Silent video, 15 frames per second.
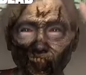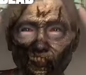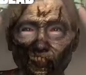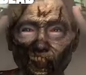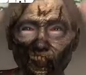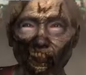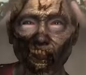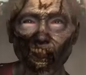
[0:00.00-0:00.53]
how are
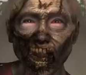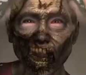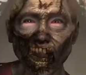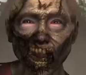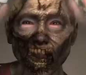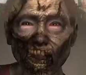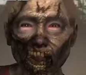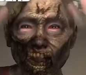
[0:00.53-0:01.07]

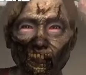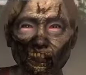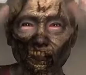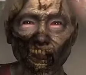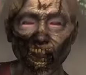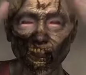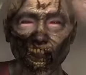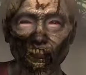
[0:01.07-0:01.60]

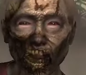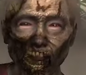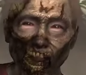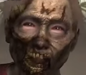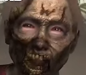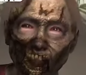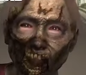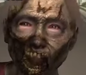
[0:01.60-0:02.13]
you?
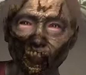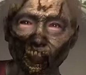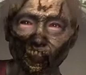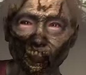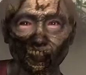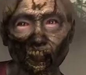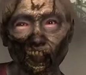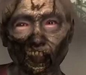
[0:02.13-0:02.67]

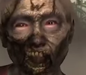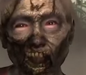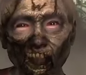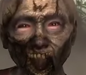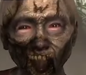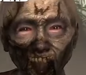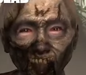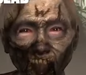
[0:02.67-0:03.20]
This is
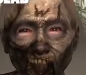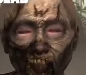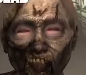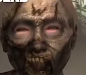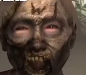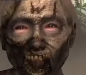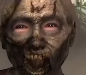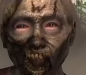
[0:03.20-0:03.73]

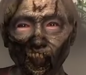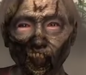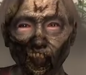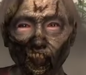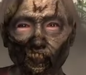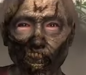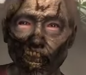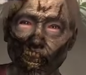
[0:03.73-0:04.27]
Grace.
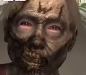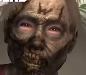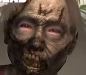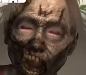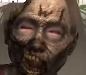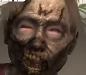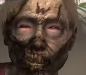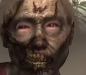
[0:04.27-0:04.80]
Do you
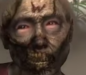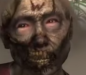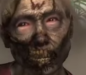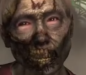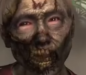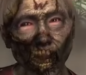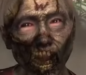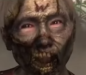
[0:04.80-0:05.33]
like my
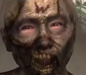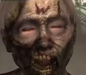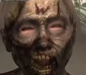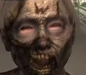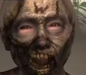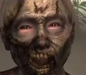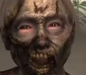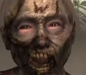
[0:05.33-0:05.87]
face like
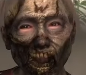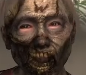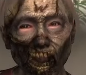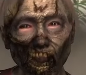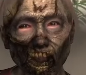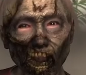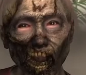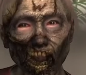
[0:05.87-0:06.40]
this?
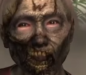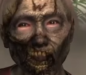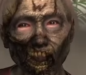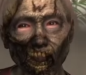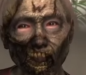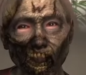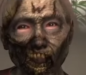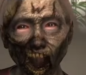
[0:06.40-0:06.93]

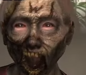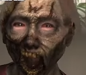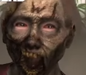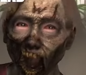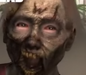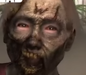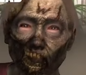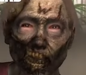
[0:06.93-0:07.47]

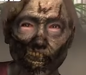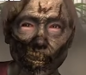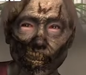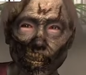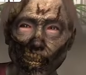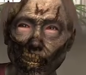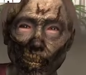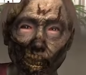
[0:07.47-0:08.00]
I
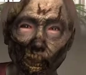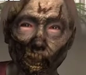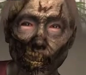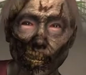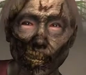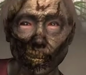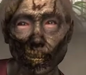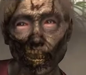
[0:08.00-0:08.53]
don't
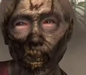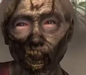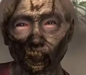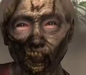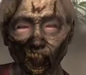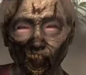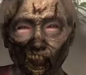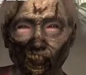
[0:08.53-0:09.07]
want to be
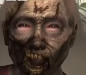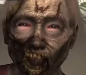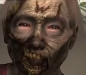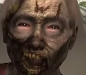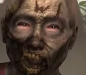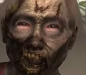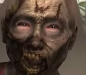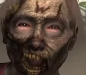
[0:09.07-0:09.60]
like
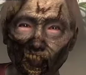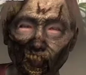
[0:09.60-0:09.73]
this,